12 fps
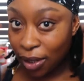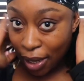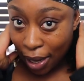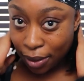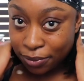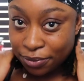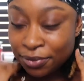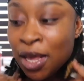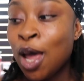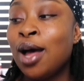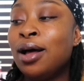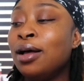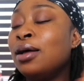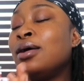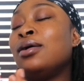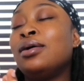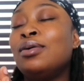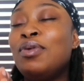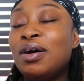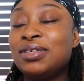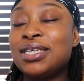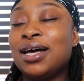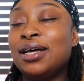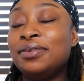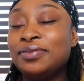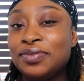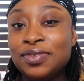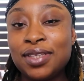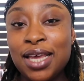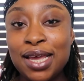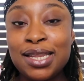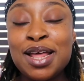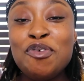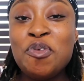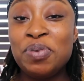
Okay where was I? Okay, there